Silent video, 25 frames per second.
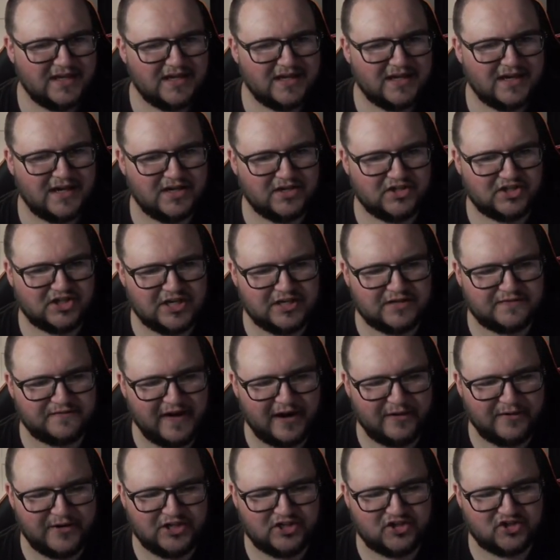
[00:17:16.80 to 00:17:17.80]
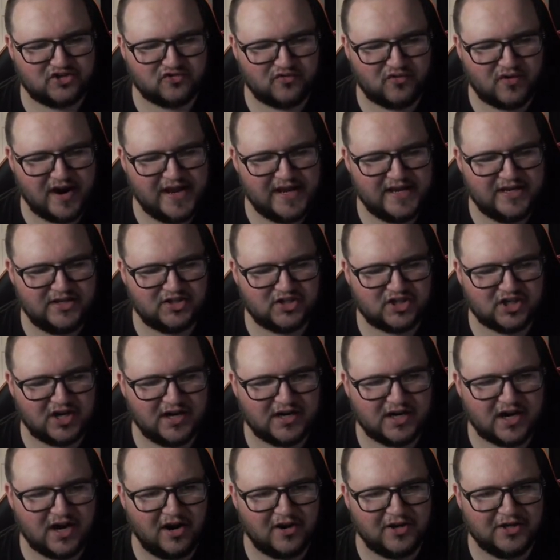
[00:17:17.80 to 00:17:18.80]
Uh, she's very strange. Uh,
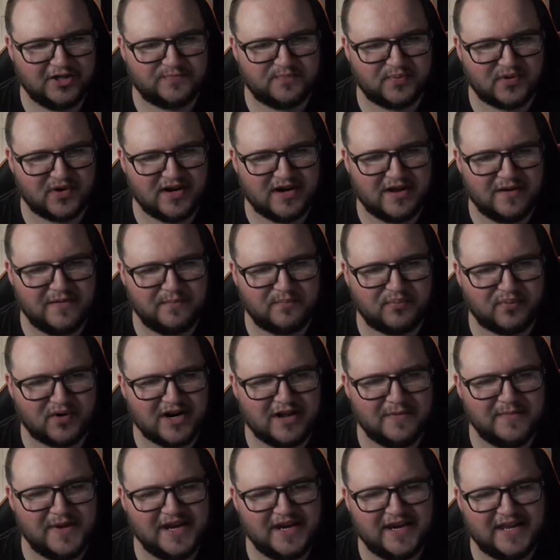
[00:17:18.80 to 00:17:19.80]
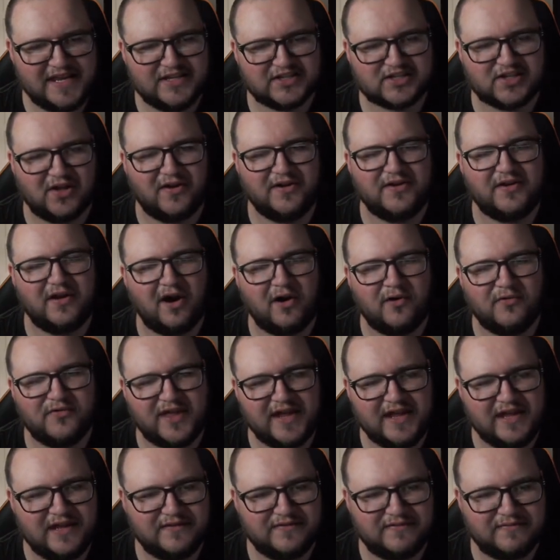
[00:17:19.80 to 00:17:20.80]
guys bring a, bring him in. He's like, oh,
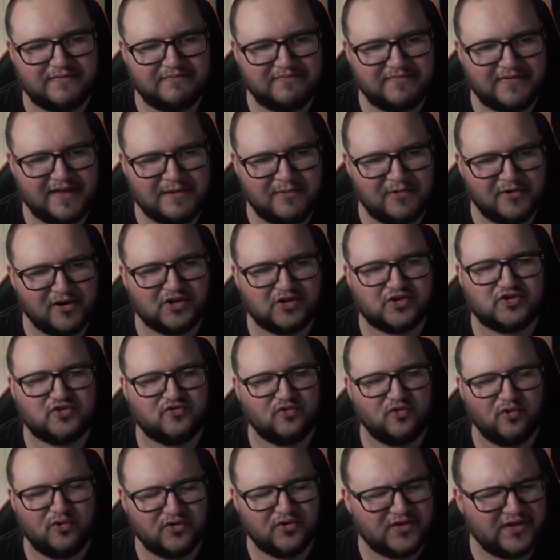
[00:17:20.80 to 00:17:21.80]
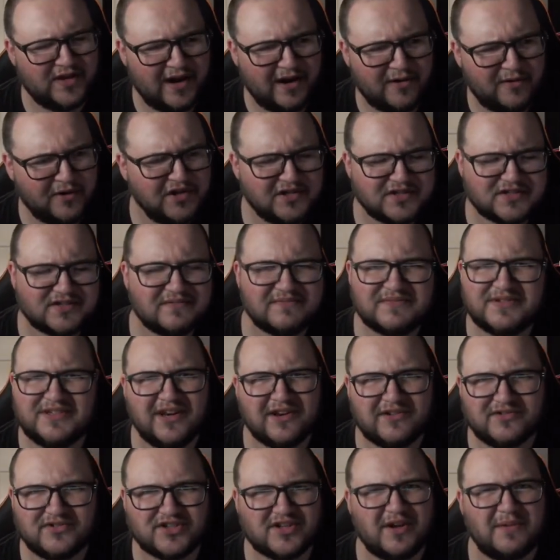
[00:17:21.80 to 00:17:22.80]
they they were extraordinary,
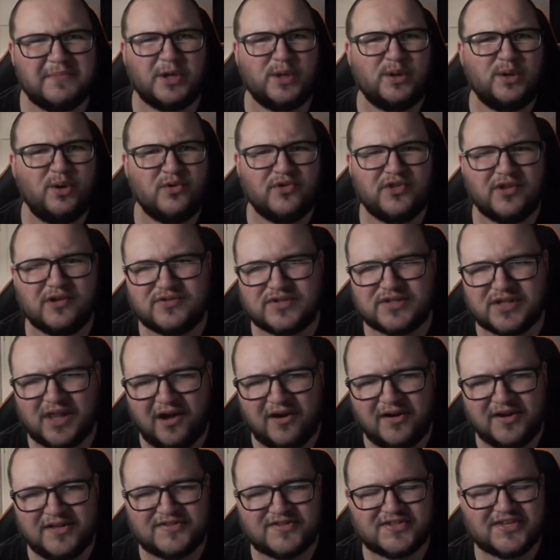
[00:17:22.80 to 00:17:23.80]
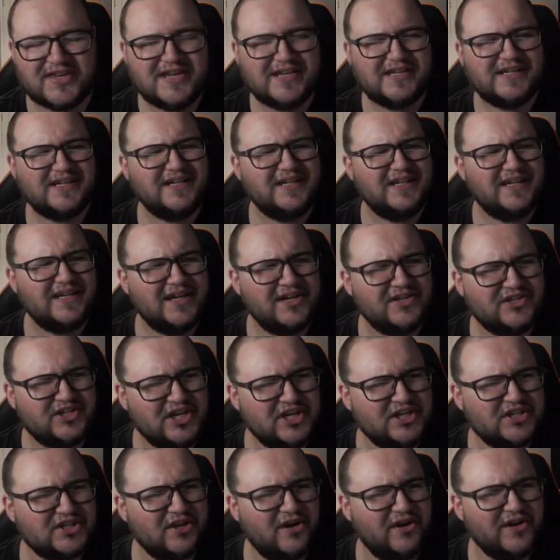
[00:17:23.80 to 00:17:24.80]
you know, something along those lines. And
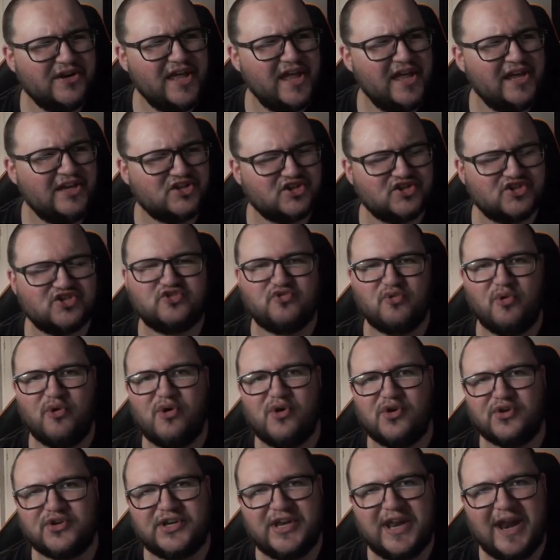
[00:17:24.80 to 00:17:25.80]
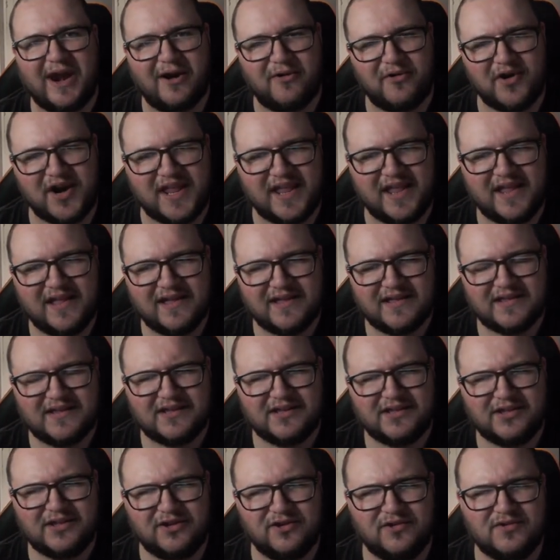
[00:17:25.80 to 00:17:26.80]
she's like, extraordinary.
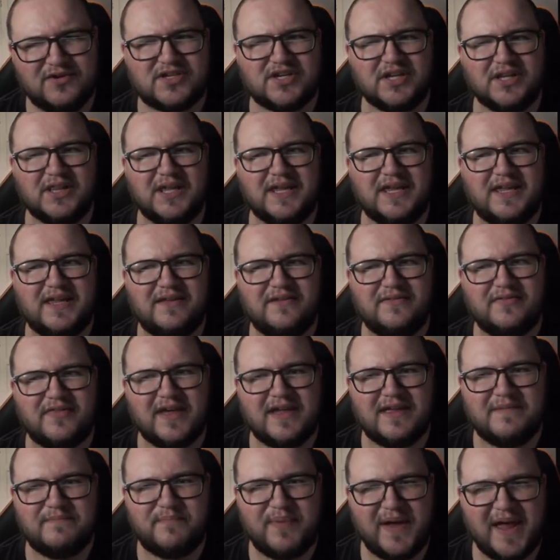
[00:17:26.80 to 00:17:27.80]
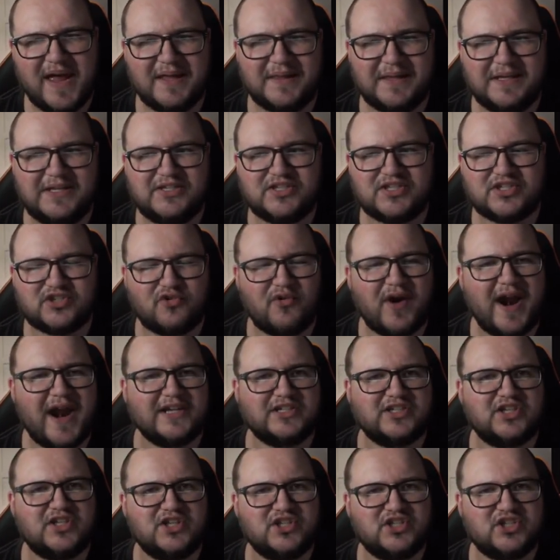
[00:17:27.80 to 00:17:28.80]
Usually they barely
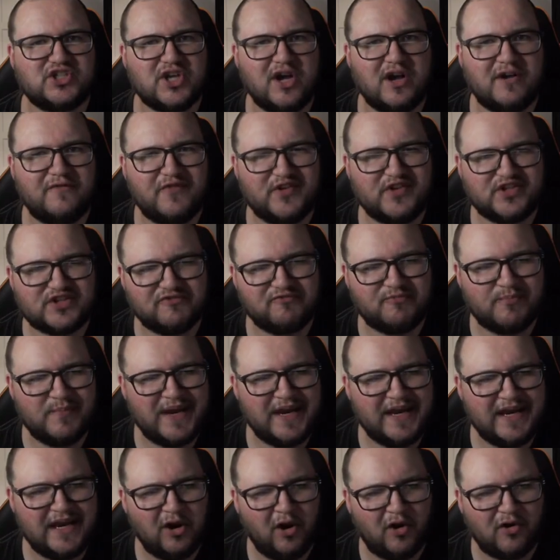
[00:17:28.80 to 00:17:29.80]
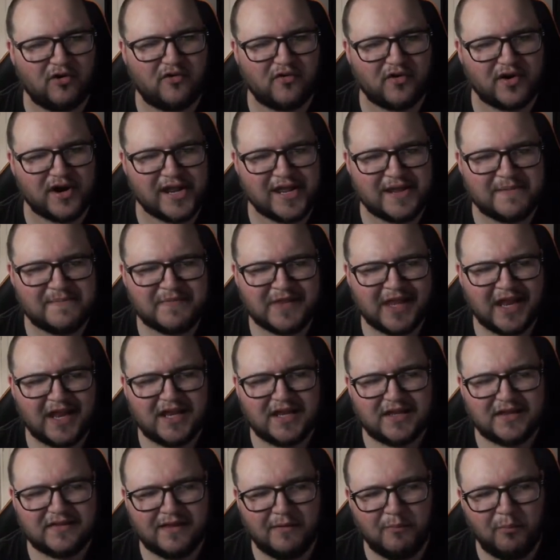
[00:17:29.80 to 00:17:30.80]
scratch the surface of mediocrity
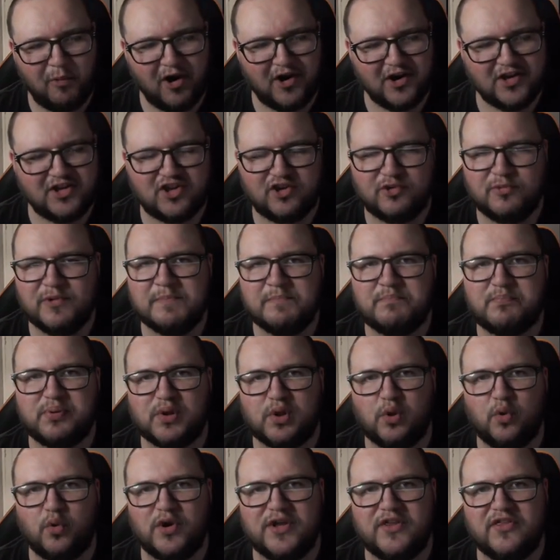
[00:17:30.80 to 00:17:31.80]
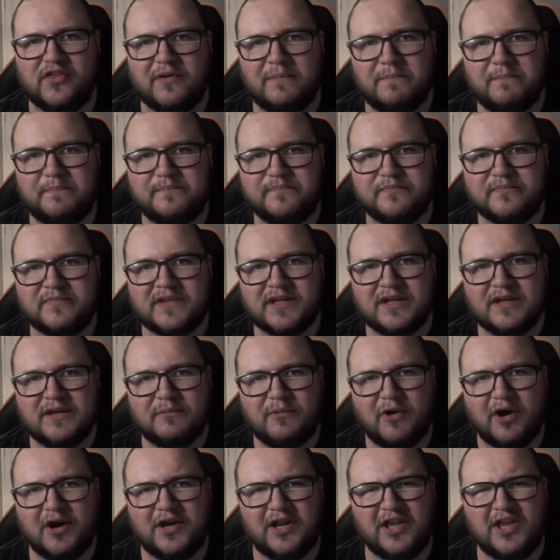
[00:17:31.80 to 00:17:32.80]
then why do you employ them?
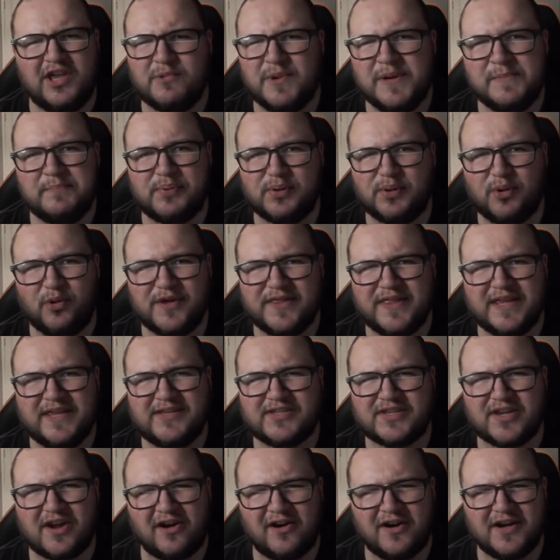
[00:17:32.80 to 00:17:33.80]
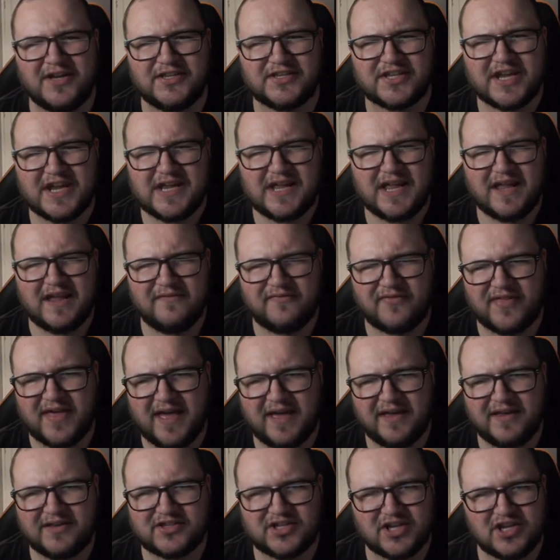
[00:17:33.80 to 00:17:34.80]
Why do you employ these guys if
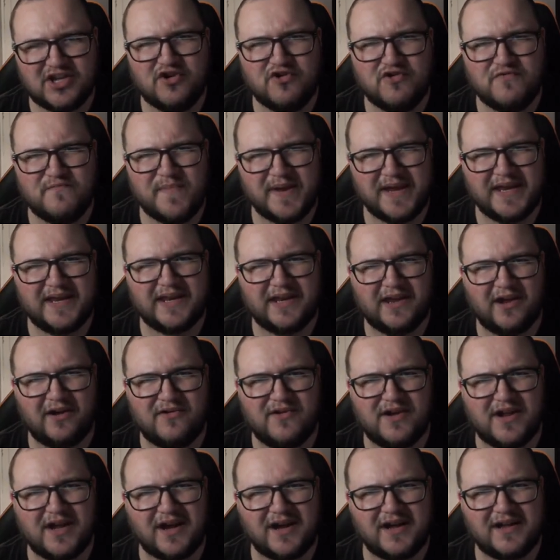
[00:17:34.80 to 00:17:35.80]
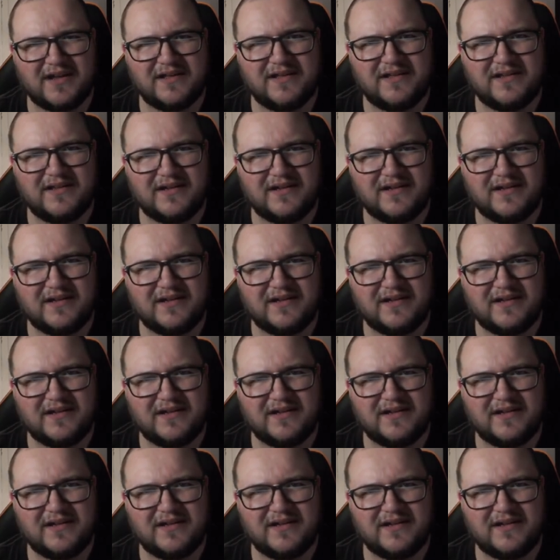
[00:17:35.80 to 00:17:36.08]
they're to you mediocre?